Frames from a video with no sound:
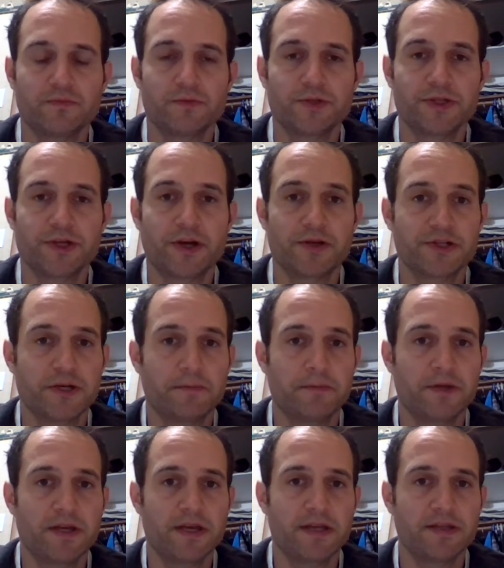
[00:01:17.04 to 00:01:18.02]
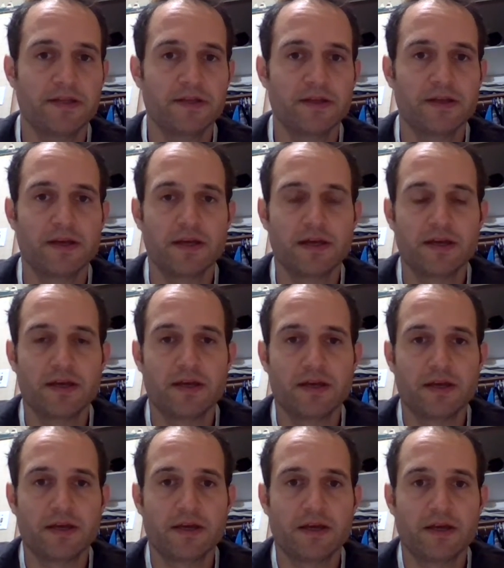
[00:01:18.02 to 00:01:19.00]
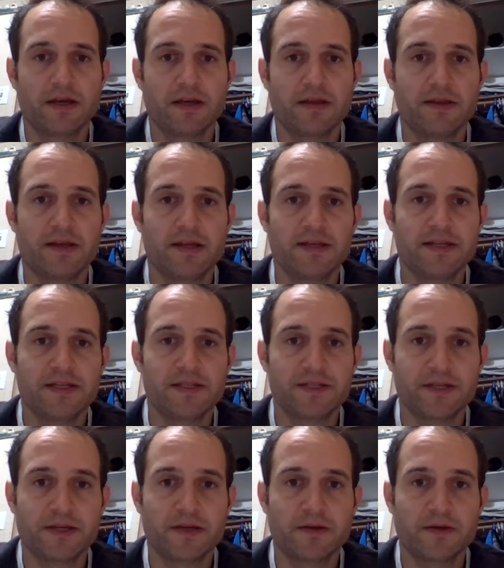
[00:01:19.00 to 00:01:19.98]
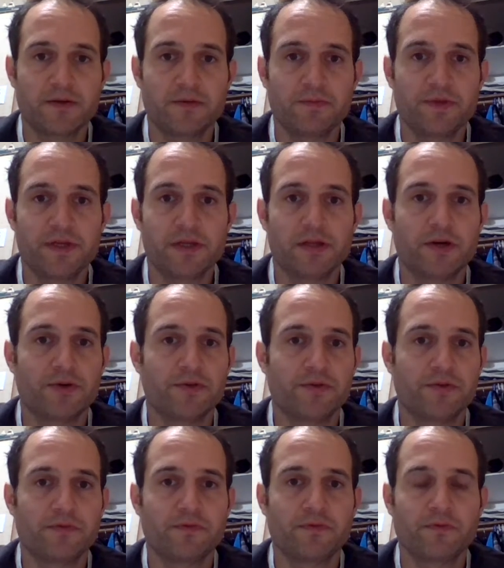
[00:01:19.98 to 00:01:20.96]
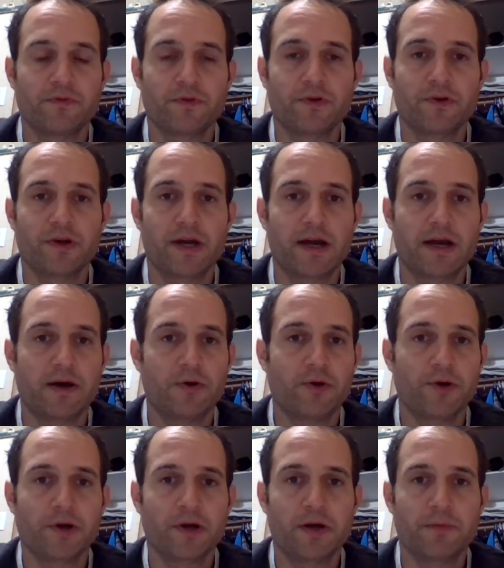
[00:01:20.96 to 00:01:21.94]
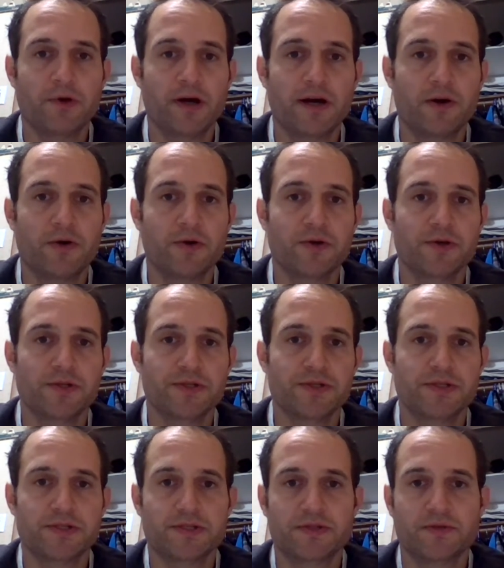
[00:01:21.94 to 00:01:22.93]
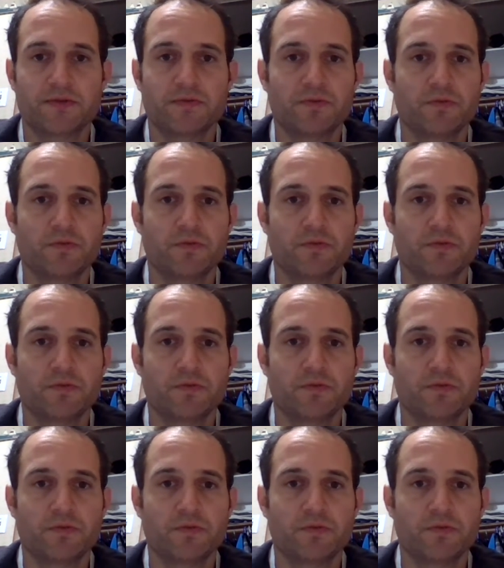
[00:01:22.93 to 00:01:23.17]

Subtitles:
charge up again, they need to be alone for an hour, couple hours,